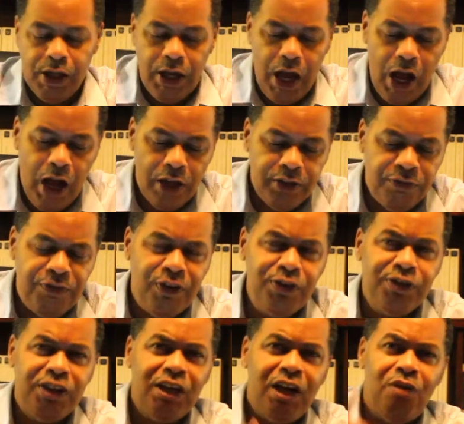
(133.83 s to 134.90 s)
The
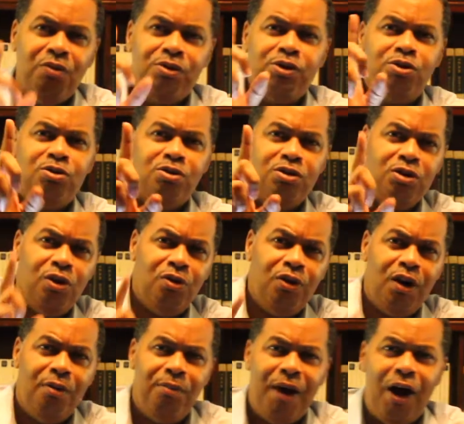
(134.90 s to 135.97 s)
first thing I want you to know
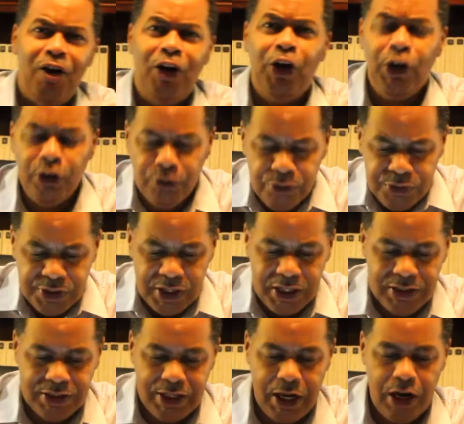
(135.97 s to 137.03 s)
about hurt
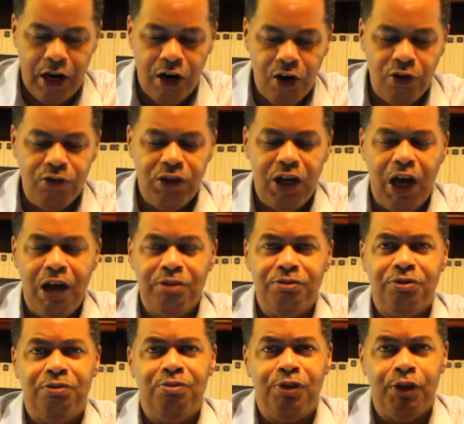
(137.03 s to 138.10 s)
is that hurt comes
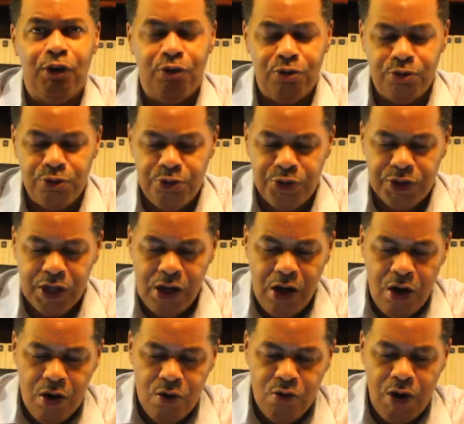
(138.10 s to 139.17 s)
from those
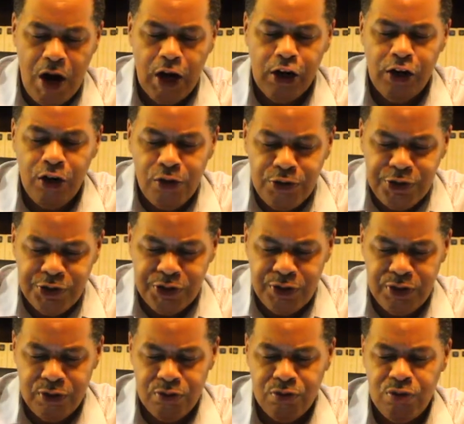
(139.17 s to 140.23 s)
who are close to
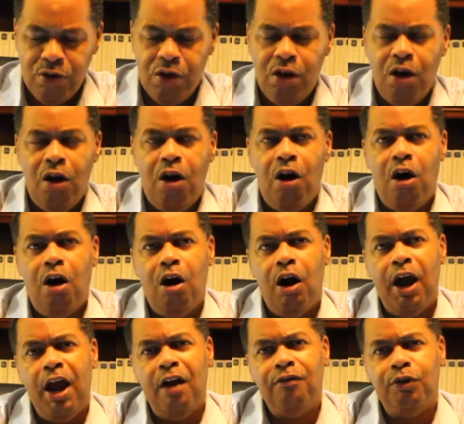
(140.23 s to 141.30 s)
you or
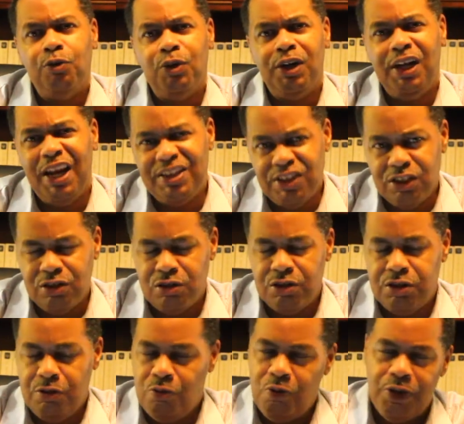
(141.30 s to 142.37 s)
have a
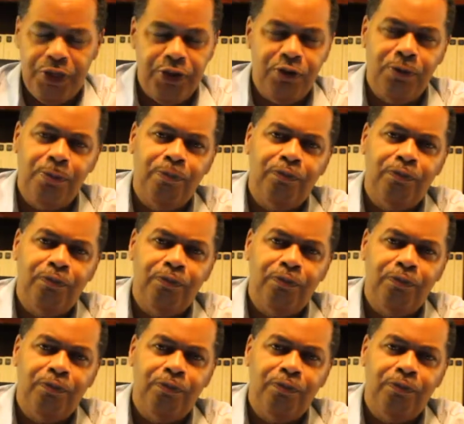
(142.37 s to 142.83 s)
relationship with you.